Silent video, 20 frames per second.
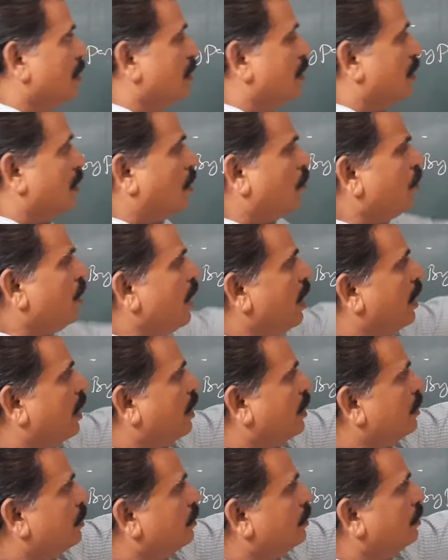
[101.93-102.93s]
Now
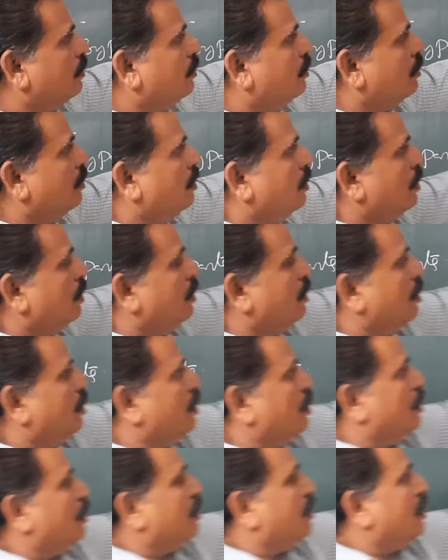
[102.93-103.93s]
here,
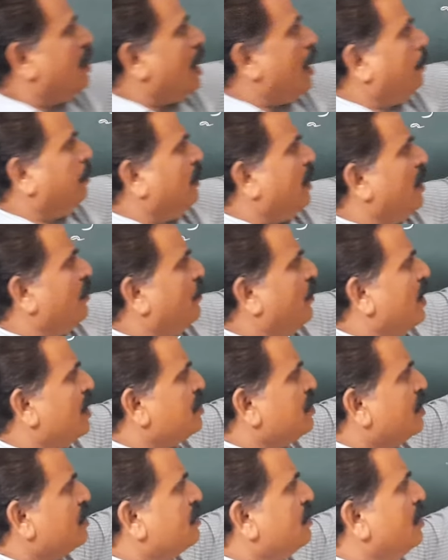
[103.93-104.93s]
capital F dash
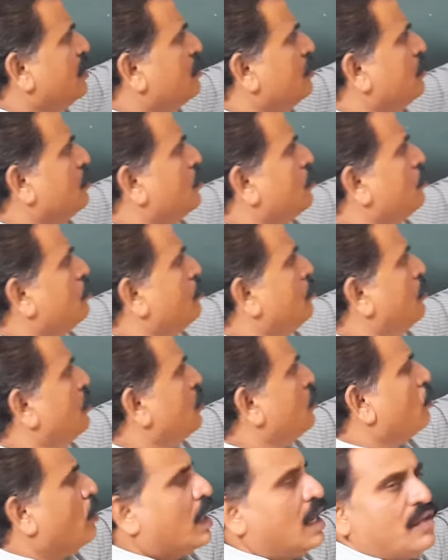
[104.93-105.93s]
x is
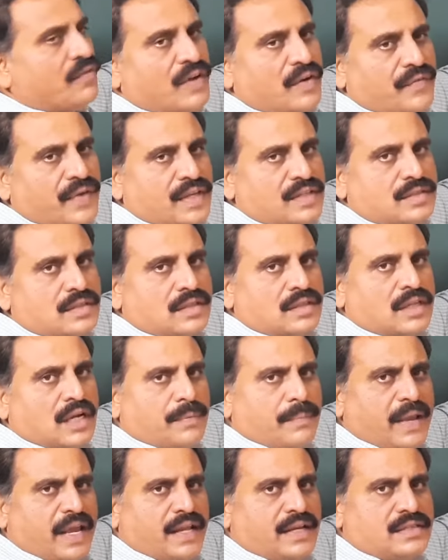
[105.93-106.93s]
small f of x. That
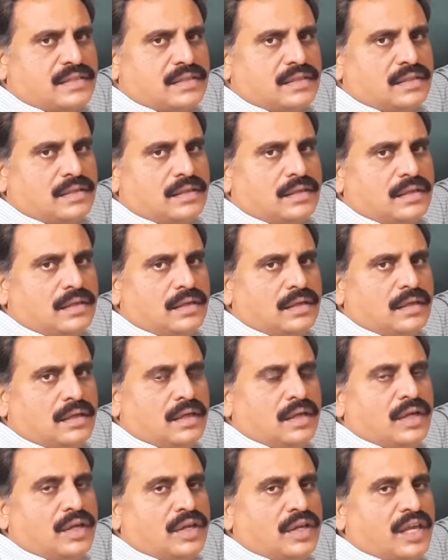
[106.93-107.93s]
means
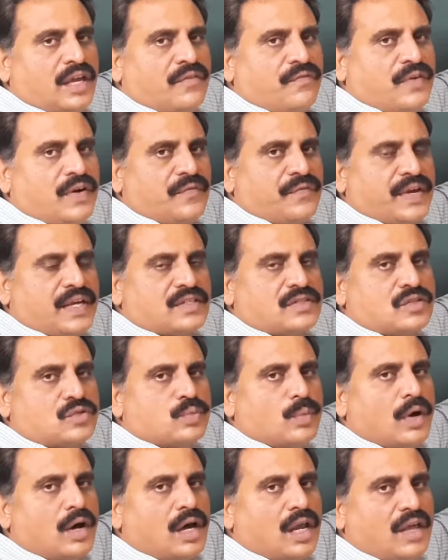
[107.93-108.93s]
f of x,
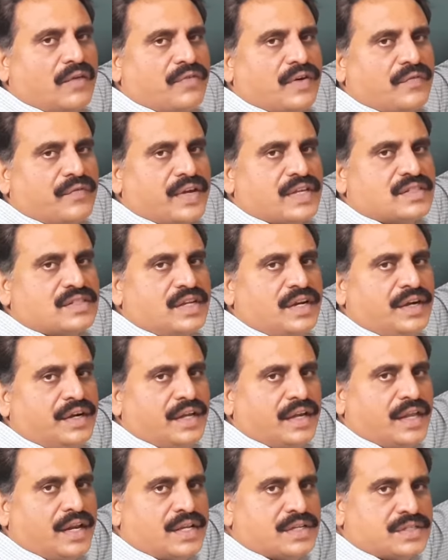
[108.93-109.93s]
small f of x
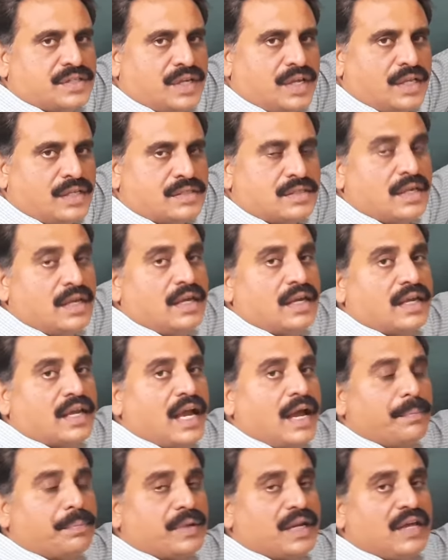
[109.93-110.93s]
integration is
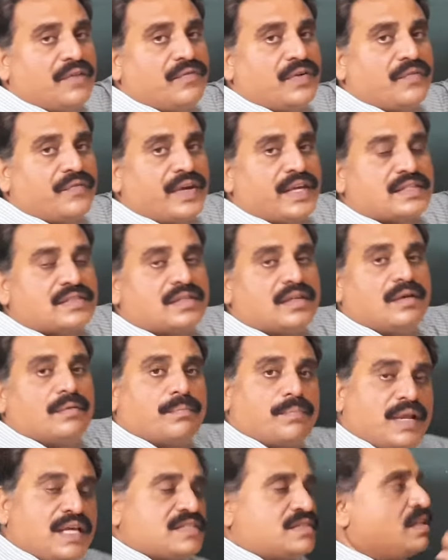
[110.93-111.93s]
capital F of x
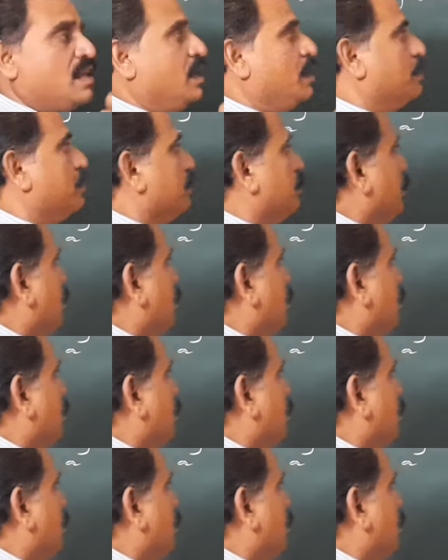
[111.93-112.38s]
plus c.